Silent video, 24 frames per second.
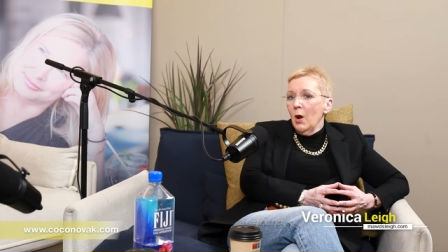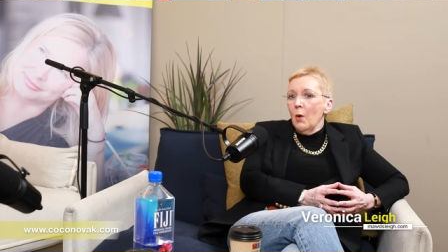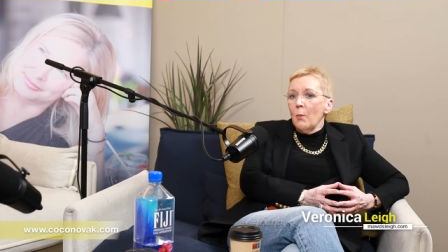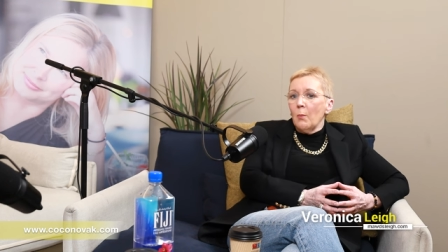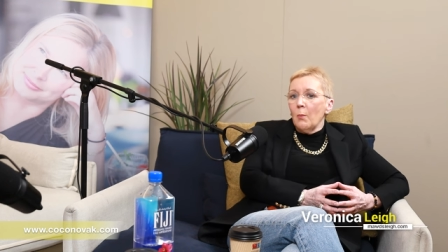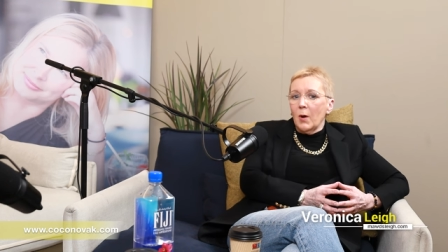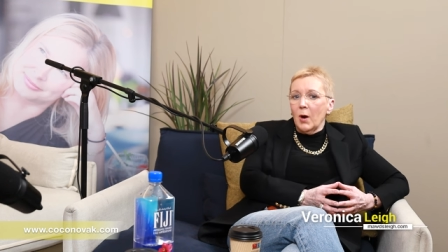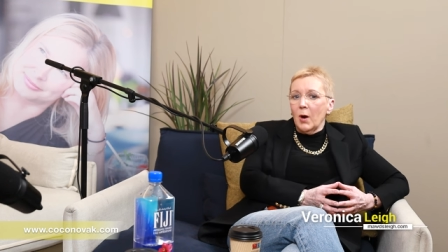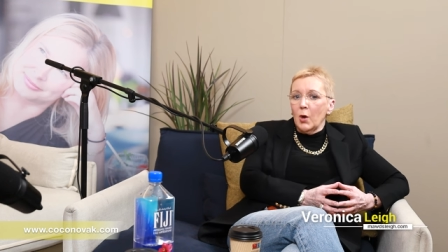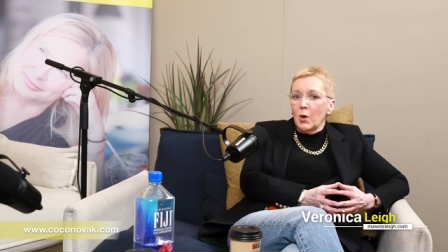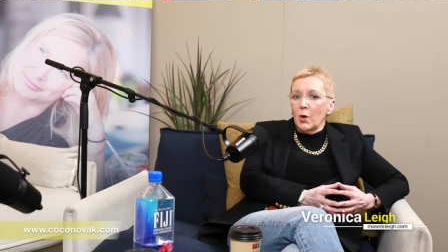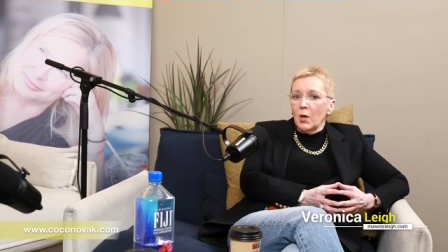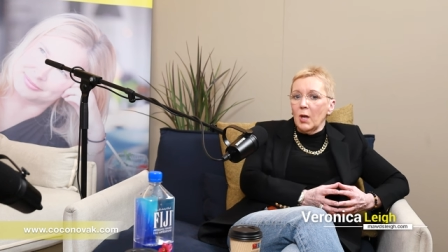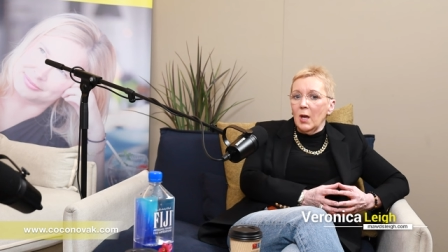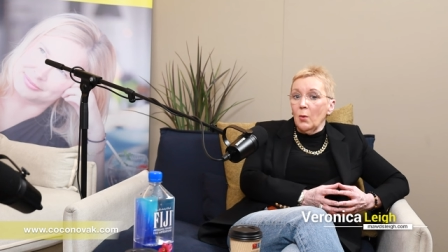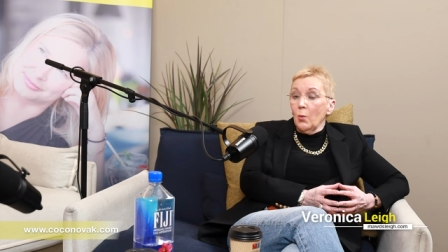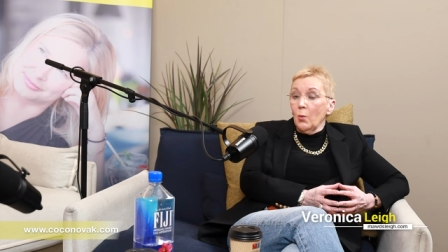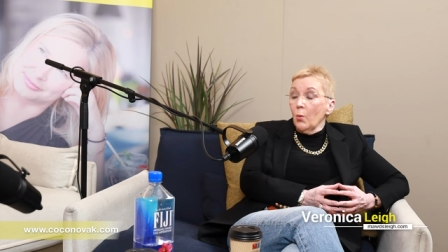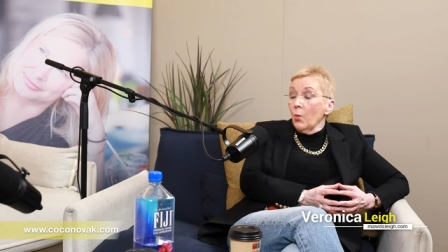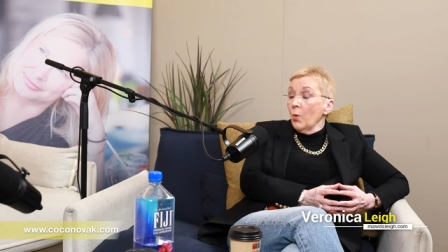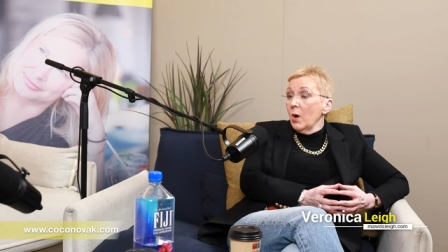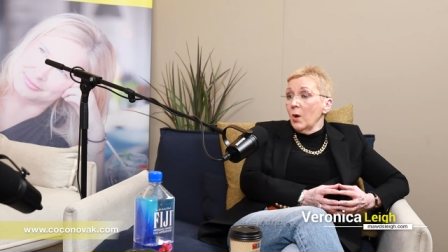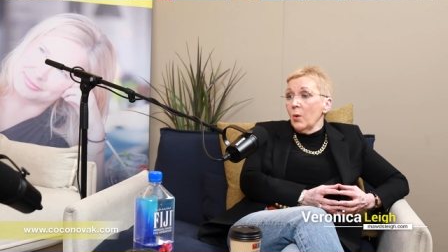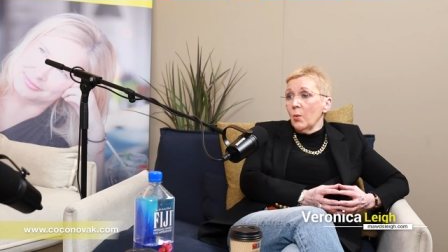But it
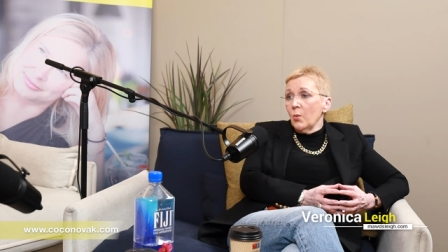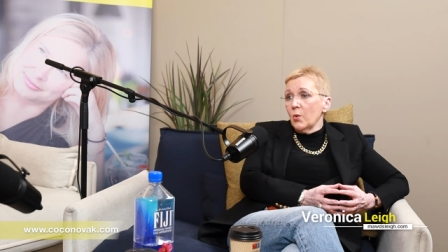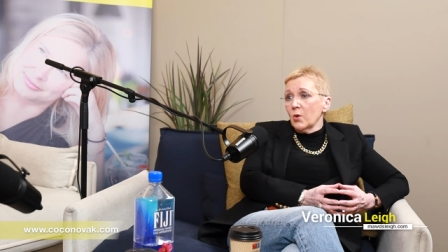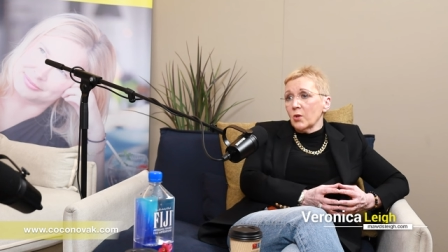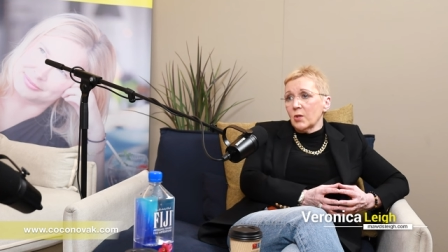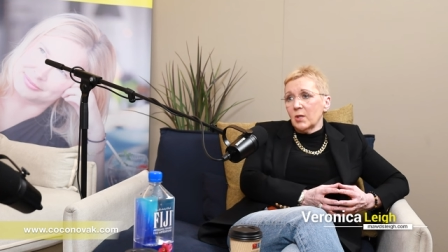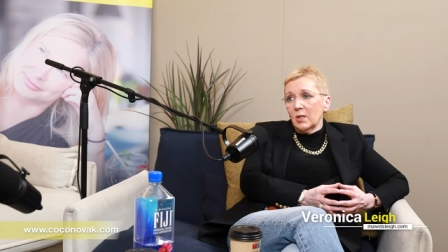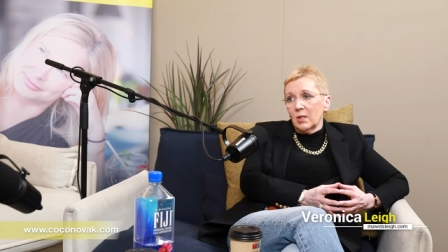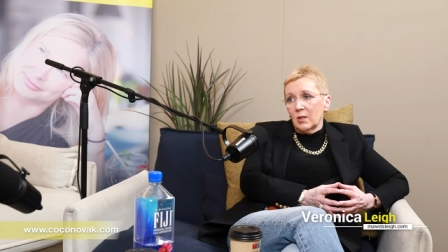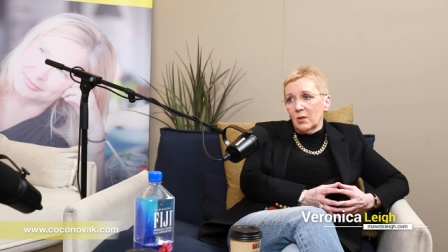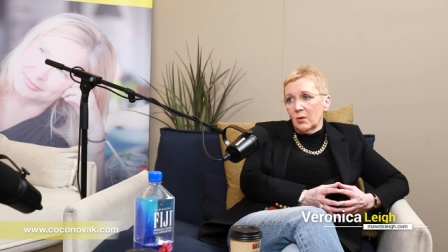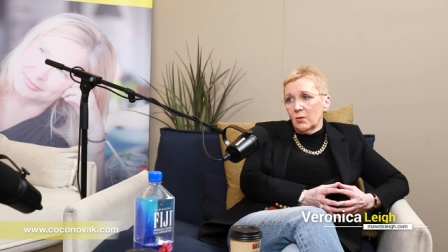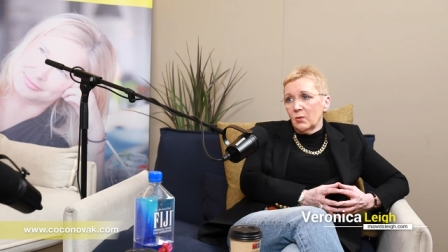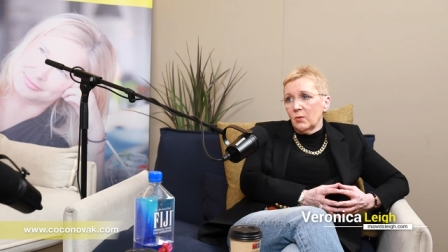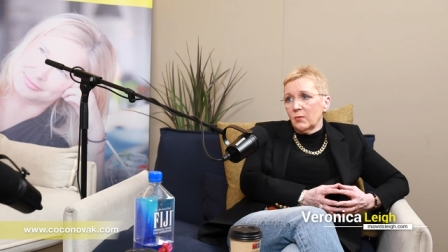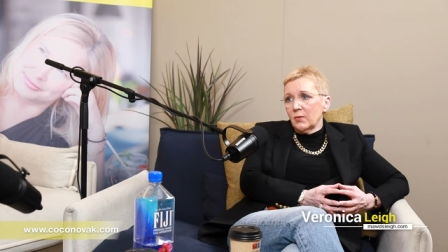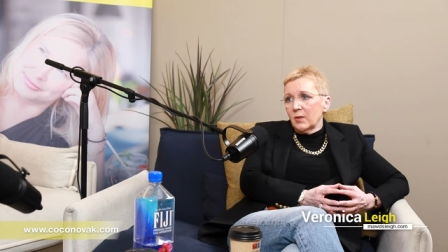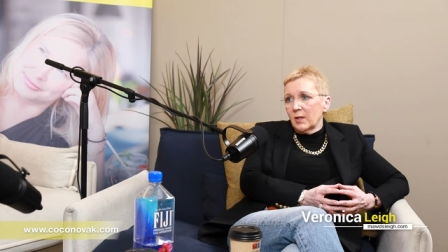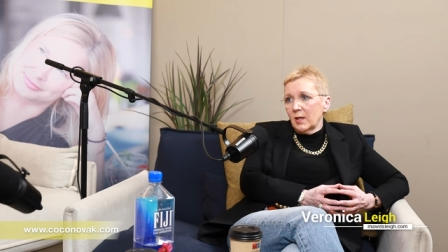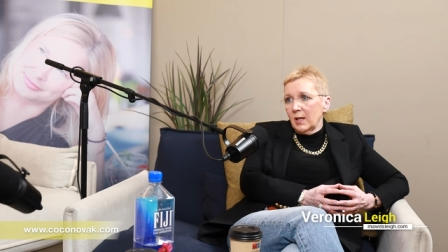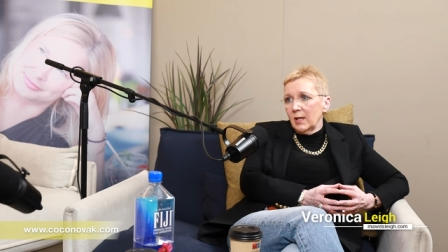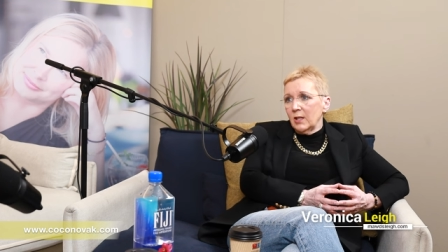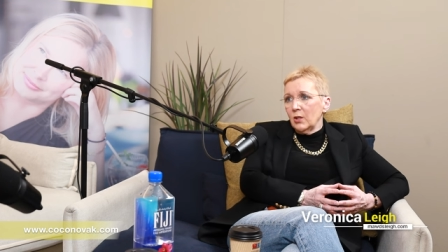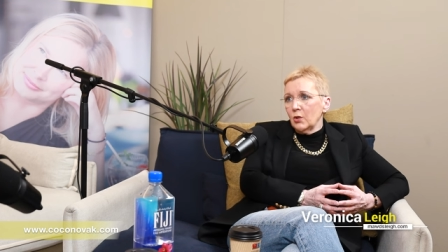wasn't an
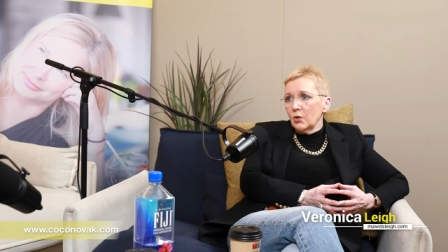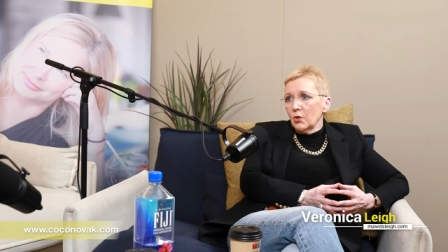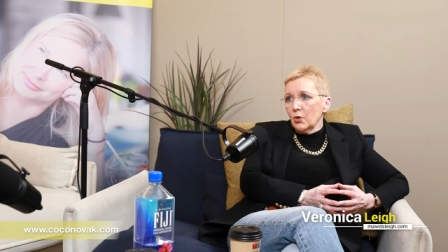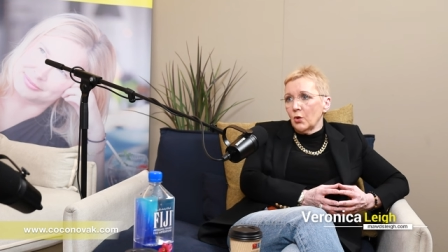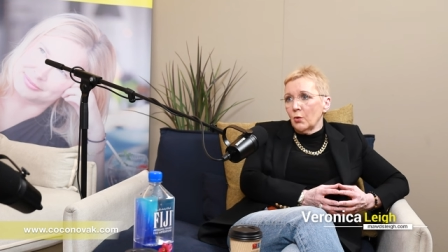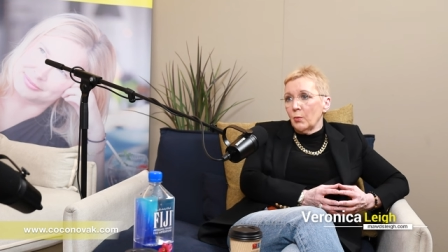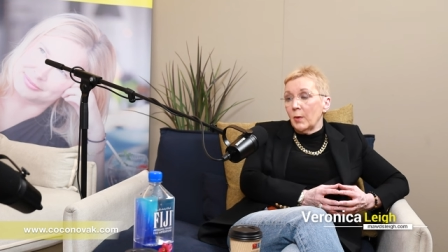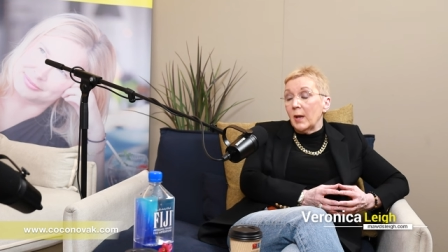overnight job,